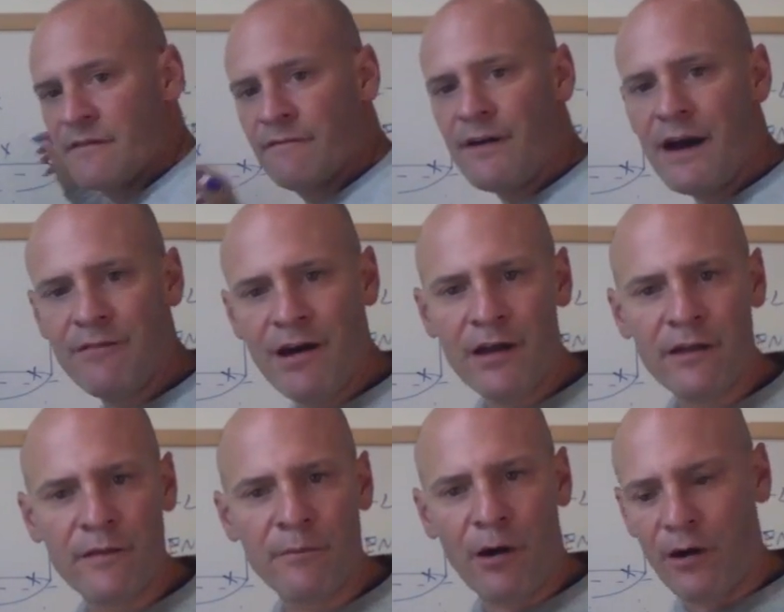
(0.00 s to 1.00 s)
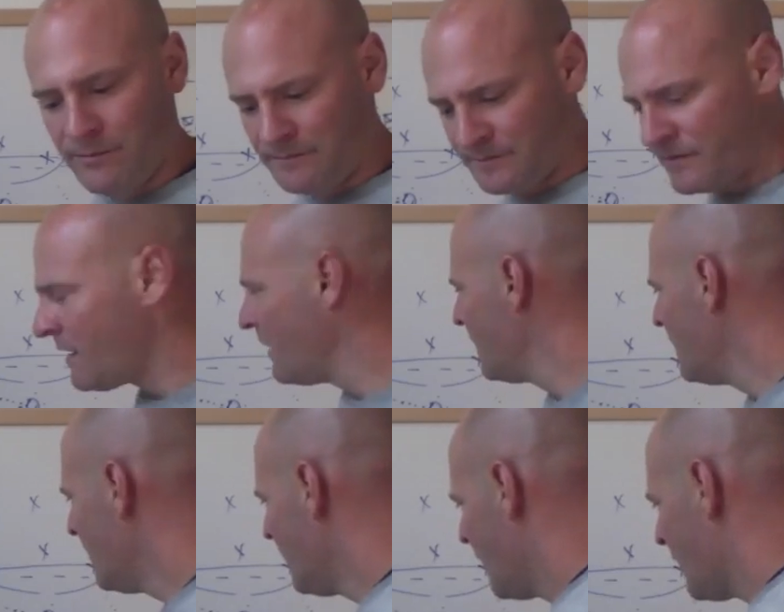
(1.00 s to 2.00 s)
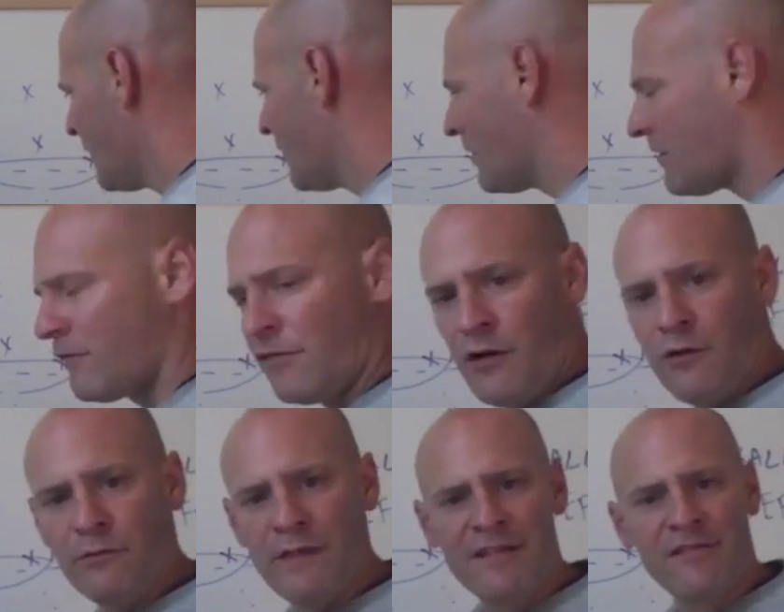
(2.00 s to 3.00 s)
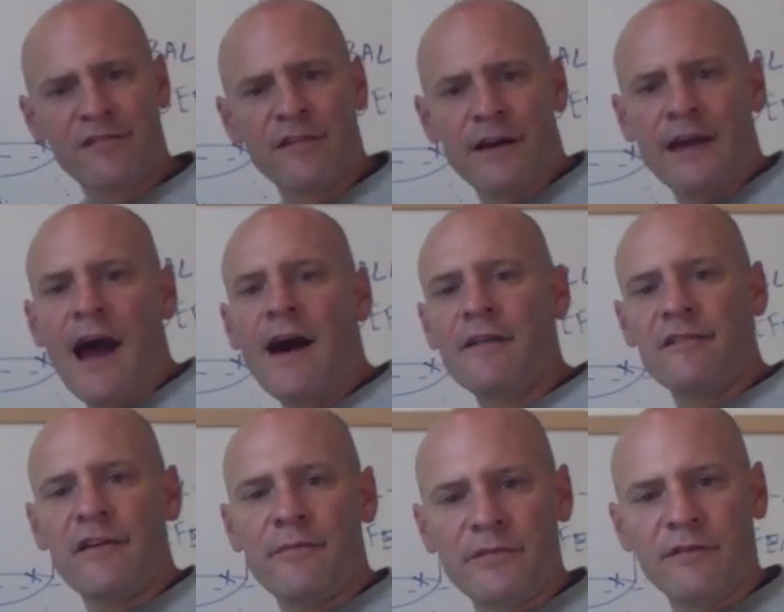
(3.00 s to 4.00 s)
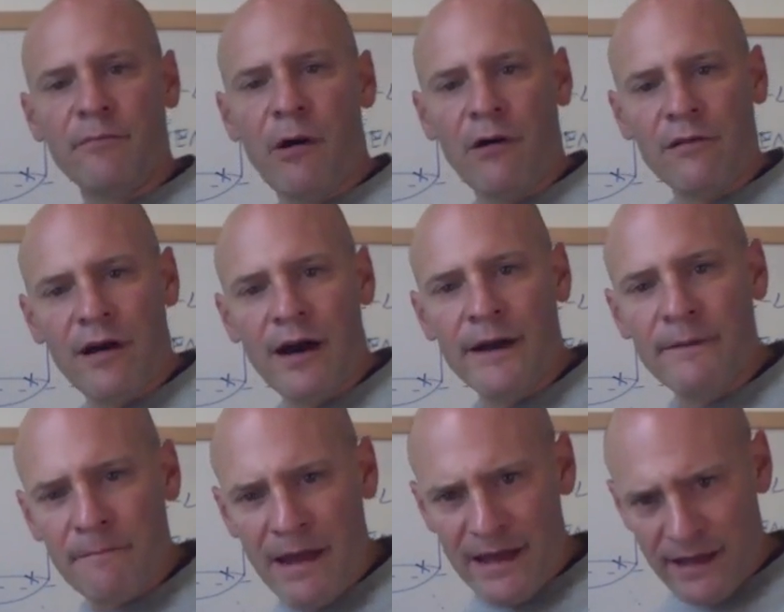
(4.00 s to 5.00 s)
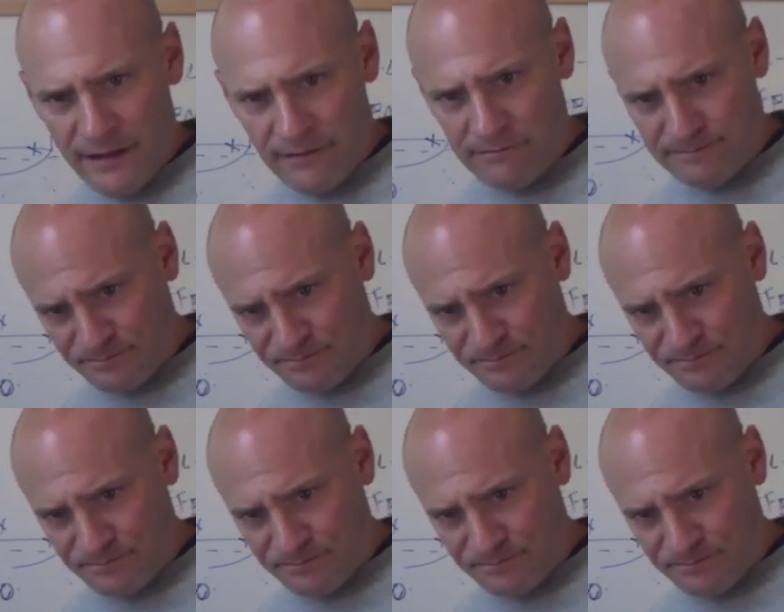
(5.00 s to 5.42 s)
5 ahead of the ball. So that's the concept of ball line. And